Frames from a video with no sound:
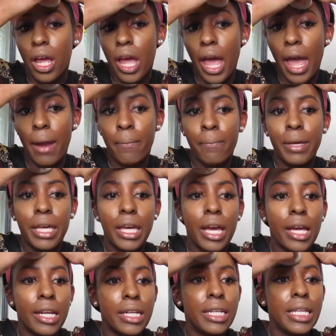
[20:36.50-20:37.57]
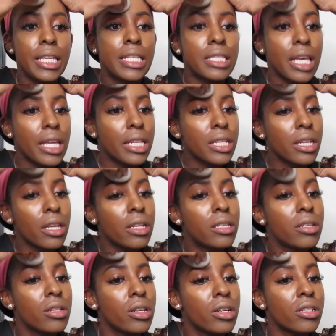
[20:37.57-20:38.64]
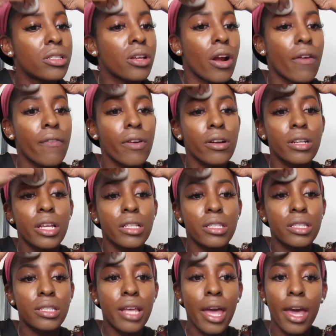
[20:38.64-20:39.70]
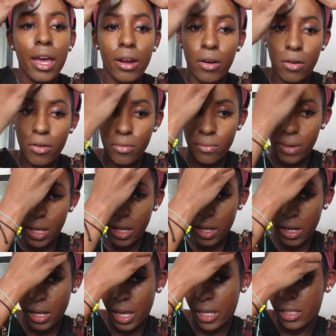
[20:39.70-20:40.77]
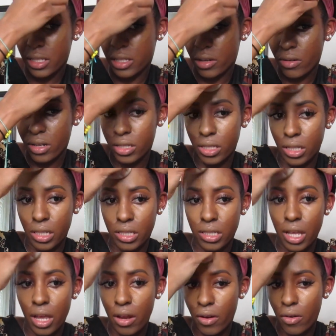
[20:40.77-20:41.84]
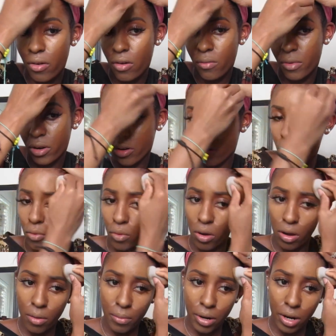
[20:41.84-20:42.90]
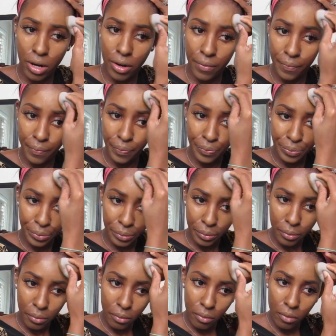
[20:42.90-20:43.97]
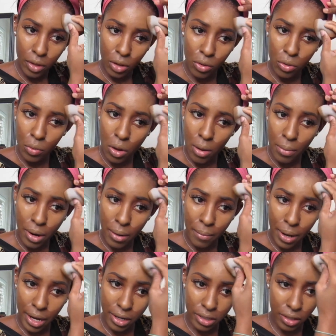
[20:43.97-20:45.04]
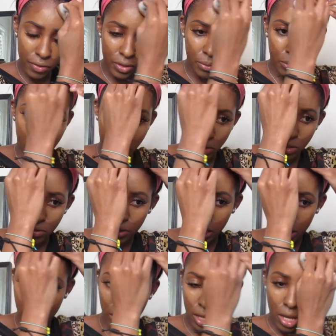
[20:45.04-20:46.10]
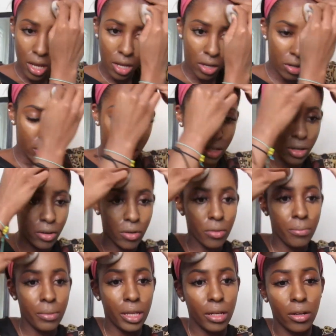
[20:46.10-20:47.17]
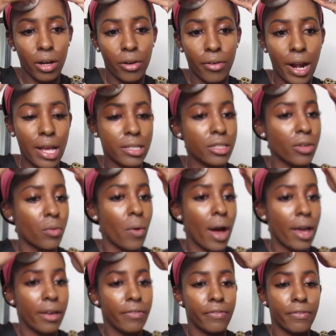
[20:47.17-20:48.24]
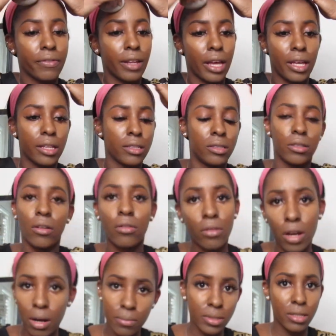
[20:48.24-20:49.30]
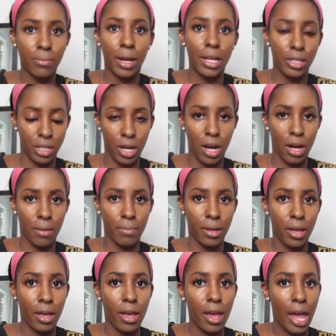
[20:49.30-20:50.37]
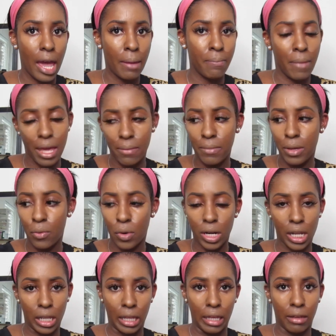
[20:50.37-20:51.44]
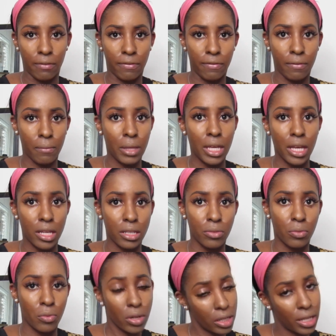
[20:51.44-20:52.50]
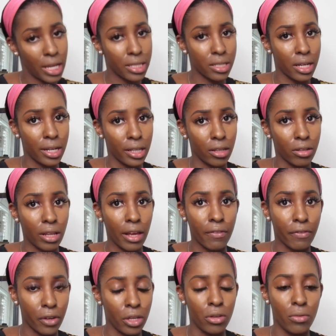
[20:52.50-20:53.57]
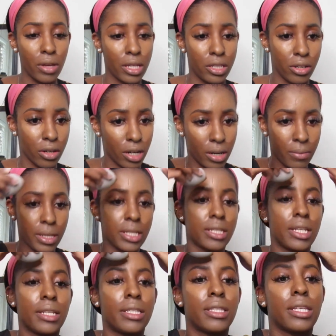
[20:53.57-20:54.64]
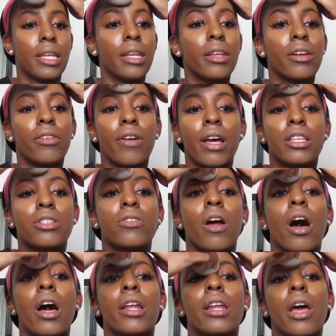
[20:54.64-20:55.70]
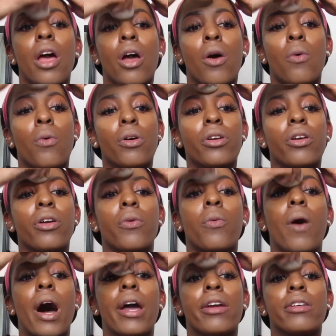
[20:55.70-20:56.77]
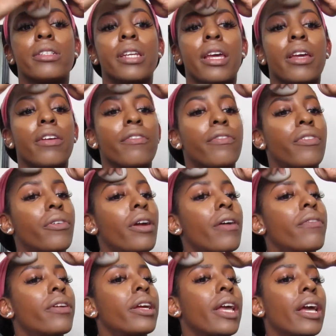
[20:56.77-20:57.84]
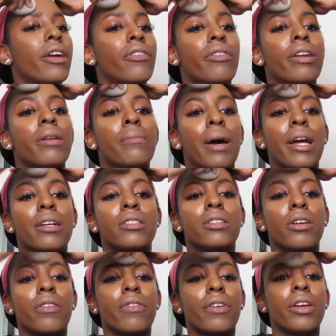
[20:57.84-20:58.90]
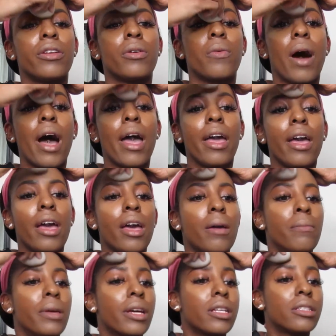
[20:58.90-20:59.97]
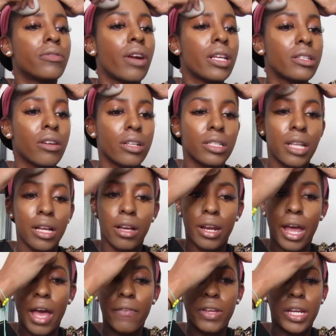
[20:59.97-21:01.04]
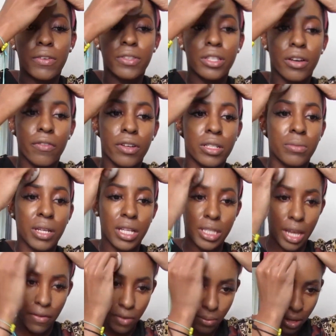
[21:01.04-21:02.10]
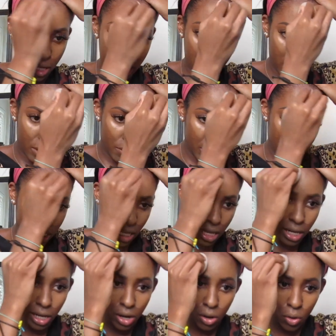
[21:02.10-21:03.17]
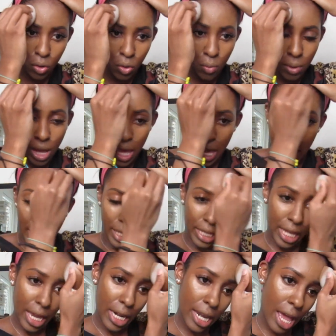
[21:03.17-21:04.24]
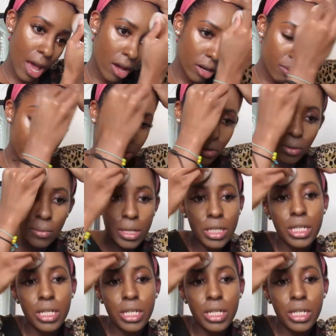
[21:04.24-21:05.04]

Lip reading: and be decent to your server, then stay at home, man. Like, seriously, stay at home or go to Walmart. Go to Walmart, buy yourself some groceries, cook your own meal, harass your wife. Like, don't come to my job and make me want to leave, because what that's gonna look like for you is you're gonna be sitting in a restaurant wondering why you're taking forever to get greeted by a server. You know why? Because the restaurant's not gonna have enough servers, because everybody's gonna be staying at home, getting that unemployment